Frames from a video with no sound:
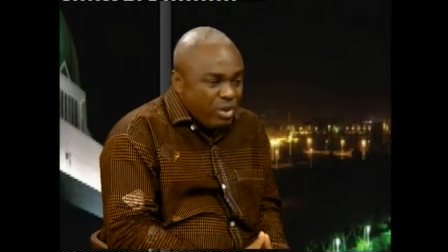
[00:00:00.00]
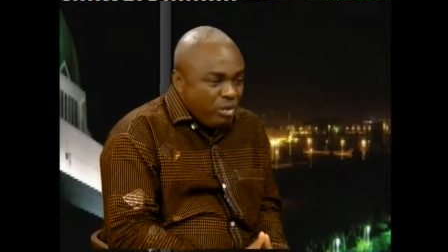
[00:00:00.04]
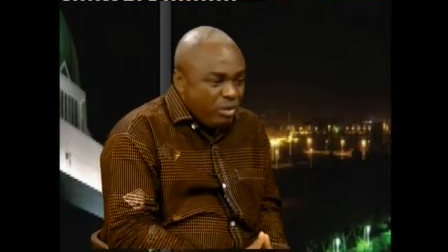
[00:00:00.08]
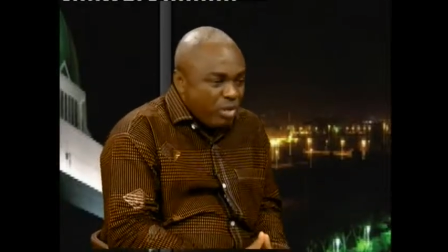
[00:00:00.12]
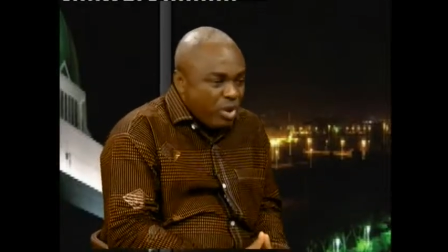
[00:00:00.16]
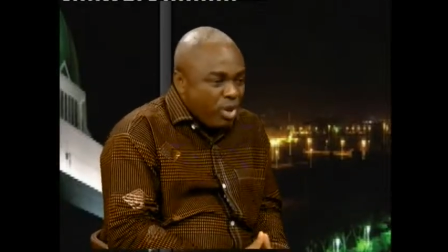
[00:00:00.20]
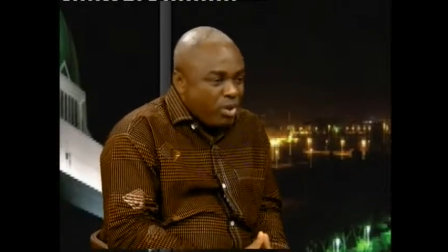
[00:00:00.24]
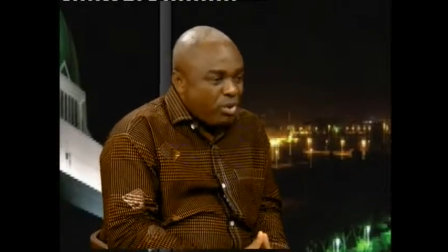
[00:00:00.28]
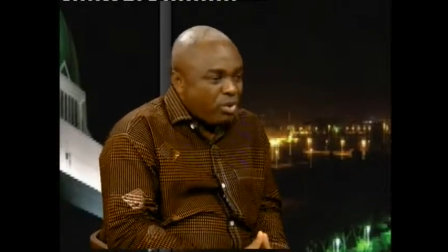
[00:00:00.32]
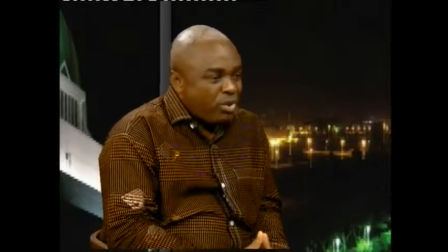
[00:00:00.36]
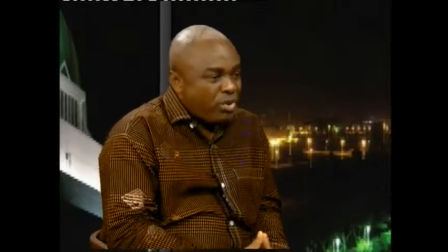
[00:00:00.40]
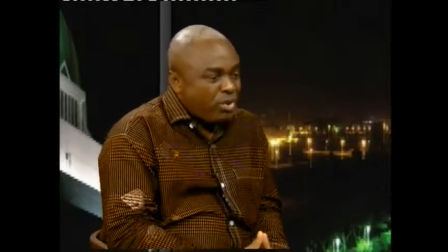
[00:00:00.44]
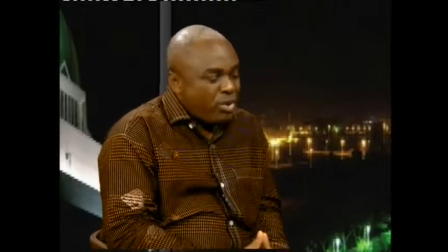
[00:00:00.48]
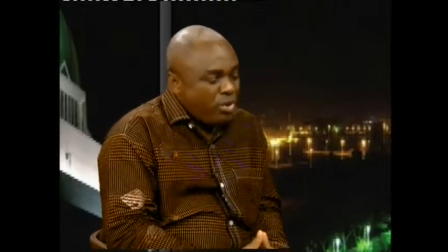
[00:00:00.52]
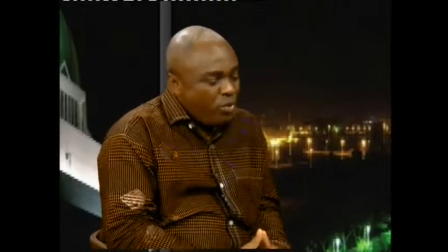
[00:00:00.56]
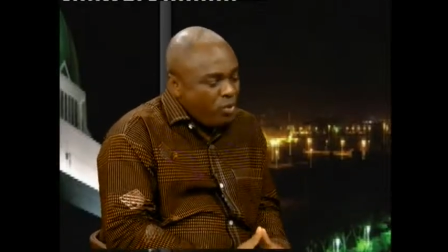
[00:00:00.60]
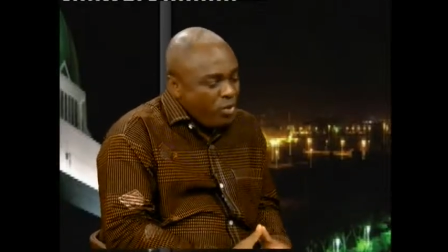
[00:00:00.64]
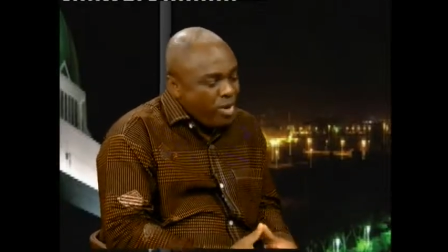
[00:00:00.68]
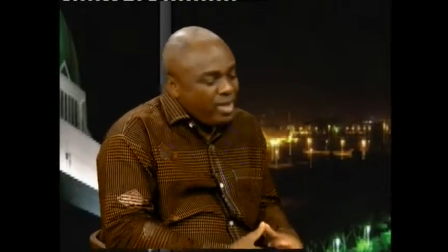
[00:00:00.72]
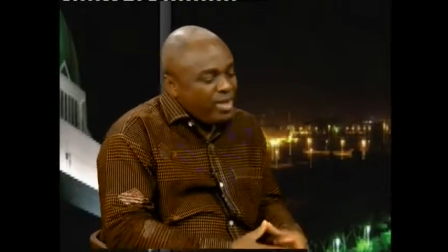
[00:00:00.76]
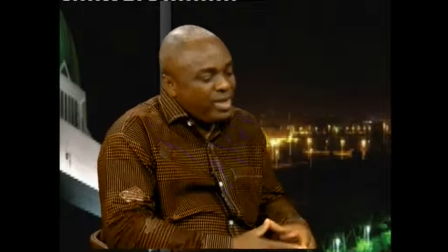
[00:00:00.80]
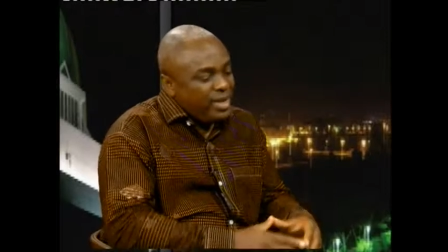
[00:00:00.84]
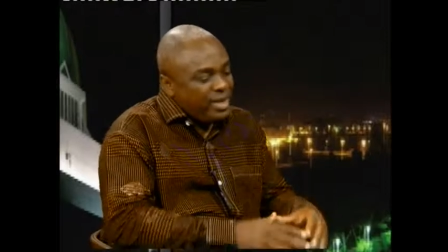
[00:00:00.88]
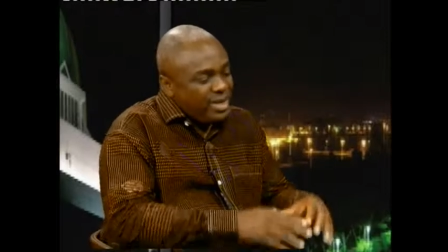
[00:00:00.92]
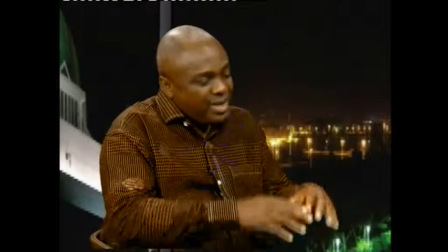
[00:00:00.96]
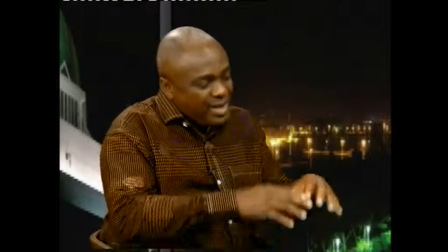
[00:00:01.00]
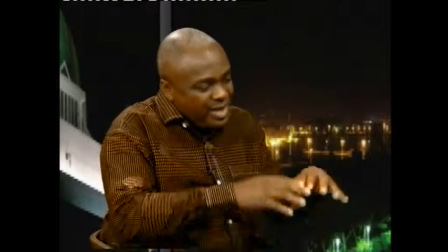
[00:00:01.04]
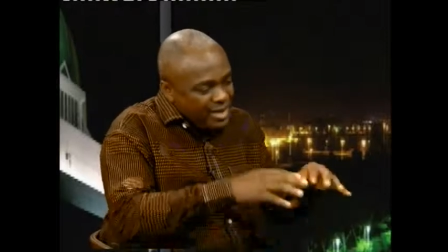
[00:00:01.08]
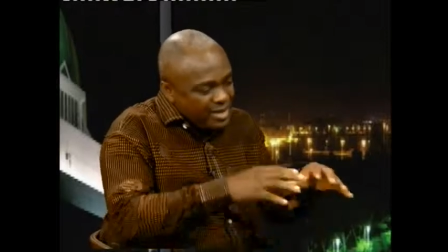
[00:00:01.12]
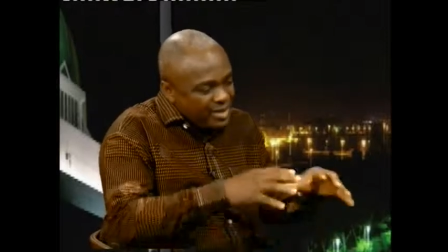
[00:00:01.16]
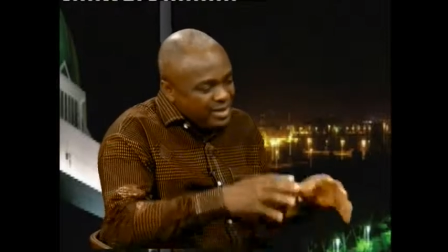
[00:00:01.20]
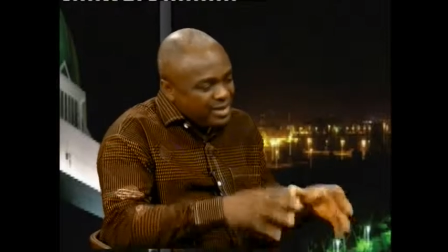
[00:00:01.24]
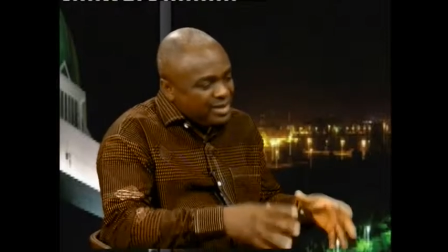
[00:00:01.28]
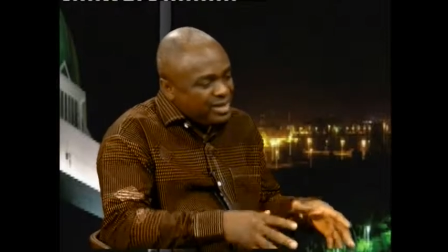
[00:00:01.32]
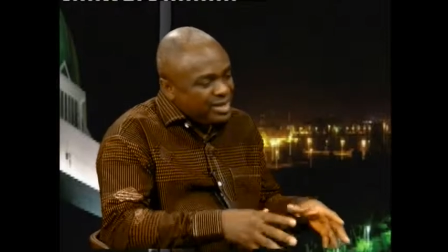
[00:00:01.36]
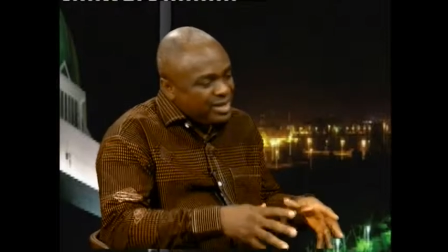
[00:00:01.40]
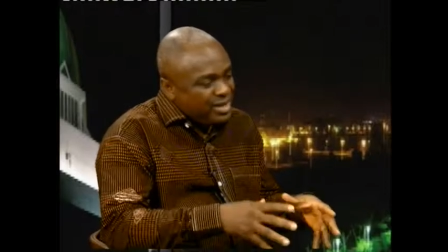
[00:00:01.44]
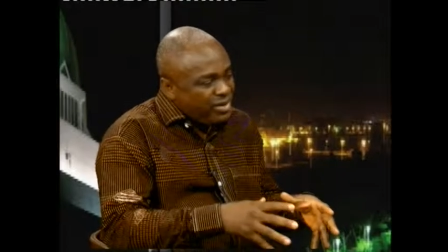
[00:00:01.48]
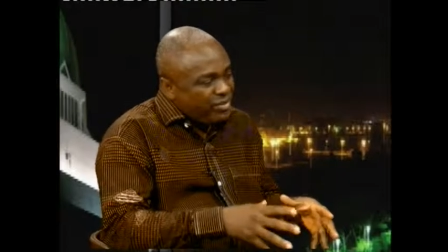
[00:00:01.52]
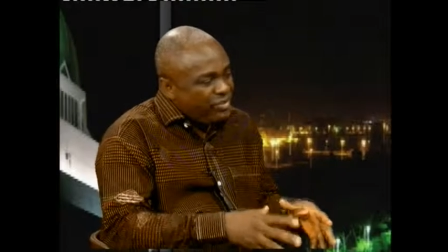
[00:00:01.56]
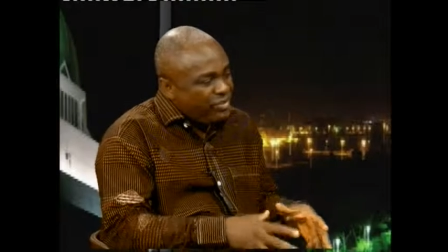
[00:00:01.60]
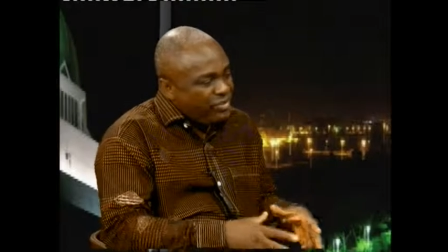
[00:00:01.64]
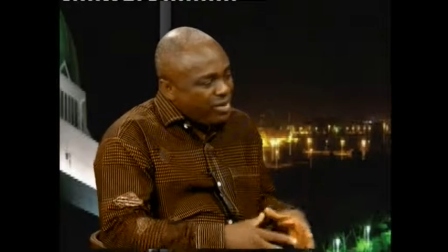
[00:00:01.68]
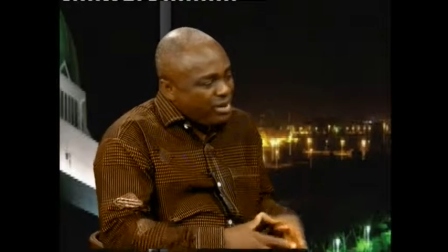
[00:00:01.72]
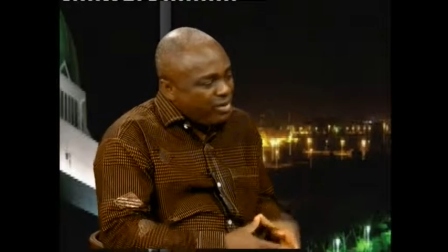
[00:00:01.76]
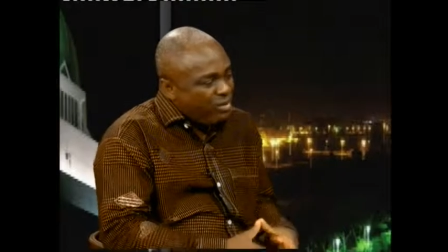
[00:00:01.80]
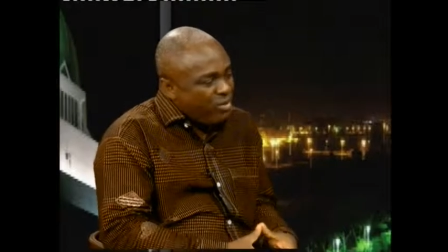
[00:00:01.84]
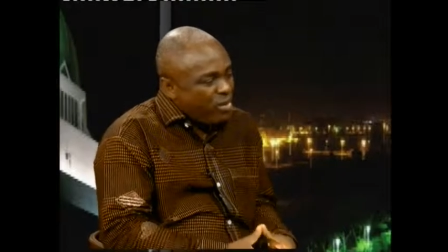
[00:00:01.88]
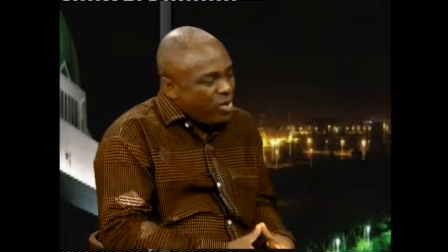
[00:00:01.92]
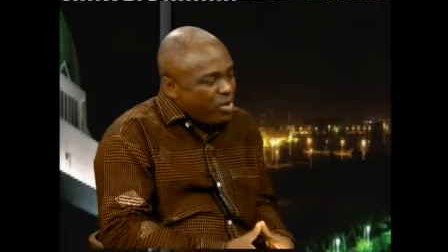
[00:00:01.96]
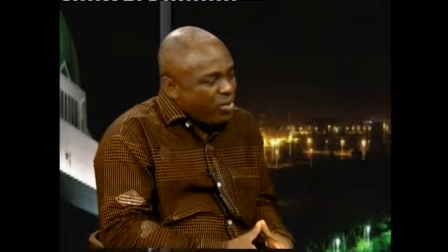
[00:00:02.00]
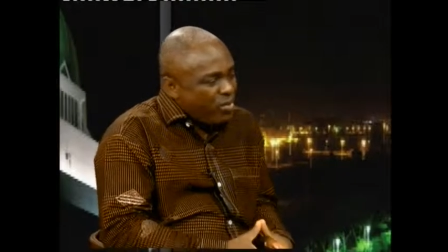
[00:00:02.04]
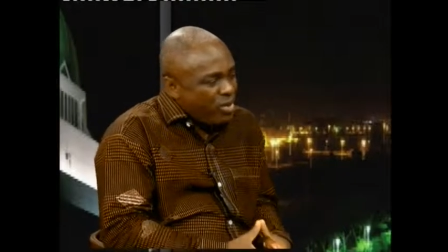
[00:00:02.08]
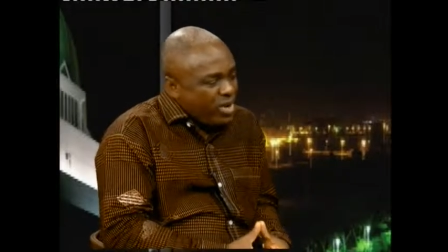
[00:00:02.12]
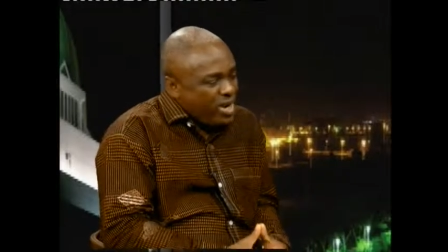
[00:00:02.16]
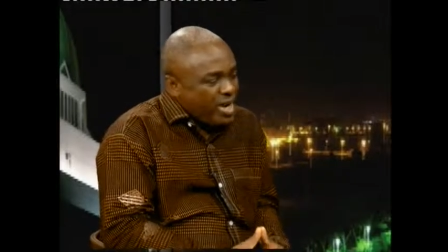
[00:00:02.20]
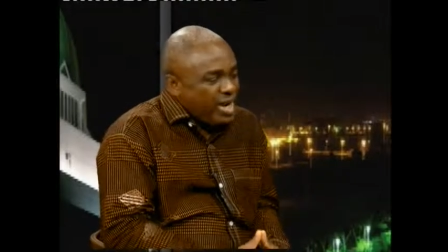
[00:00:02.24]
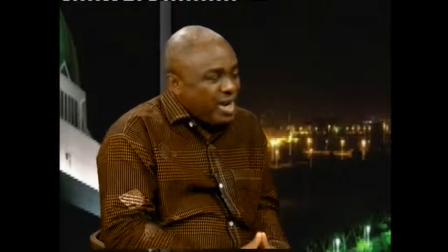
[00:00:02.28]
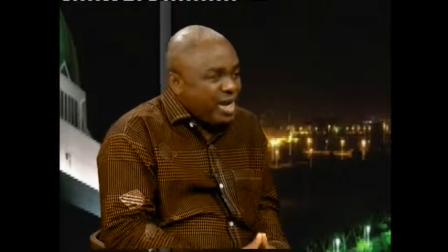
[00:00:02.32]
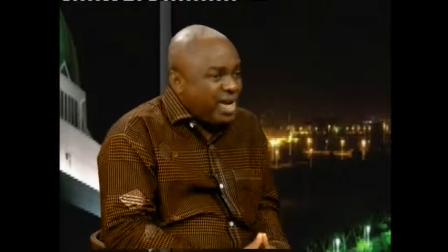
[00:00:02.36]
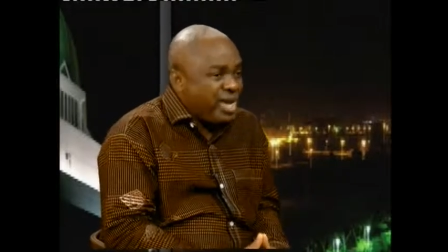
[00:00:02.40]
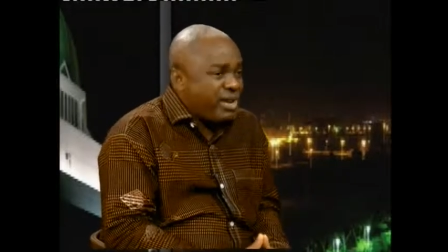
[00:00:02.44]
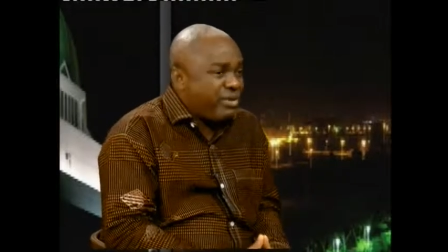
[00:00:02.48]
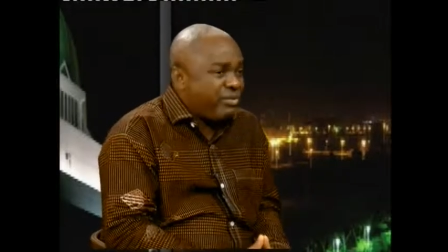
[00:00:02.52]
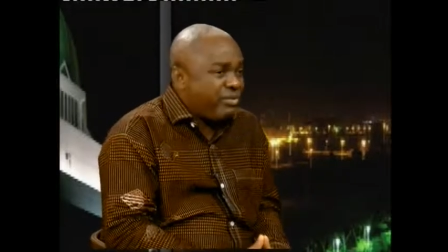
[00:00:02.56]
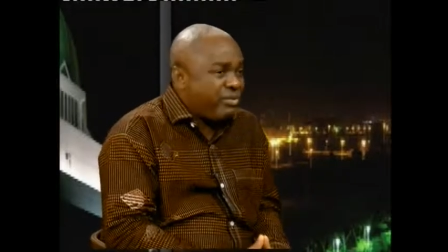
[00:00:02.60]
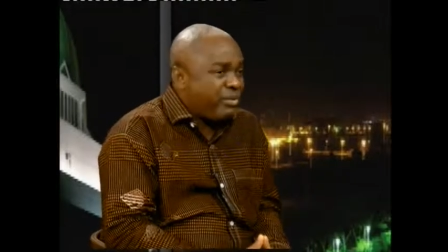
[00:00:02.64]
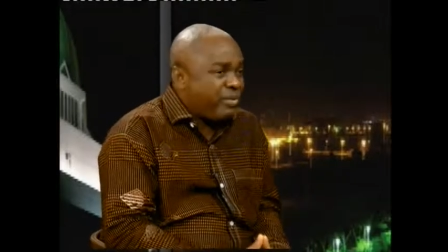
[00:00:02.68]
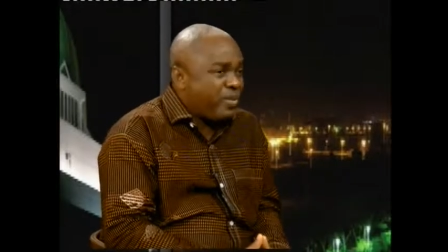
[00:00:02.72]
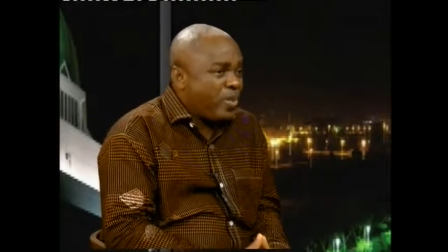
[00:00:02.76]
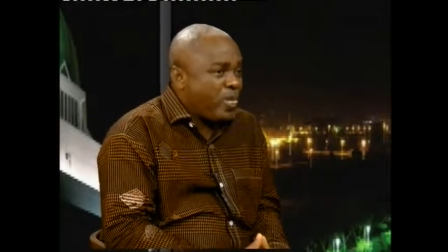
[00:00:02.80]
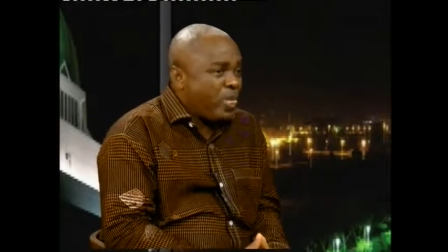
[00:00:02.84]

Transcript: Well, within the existing framework, we can have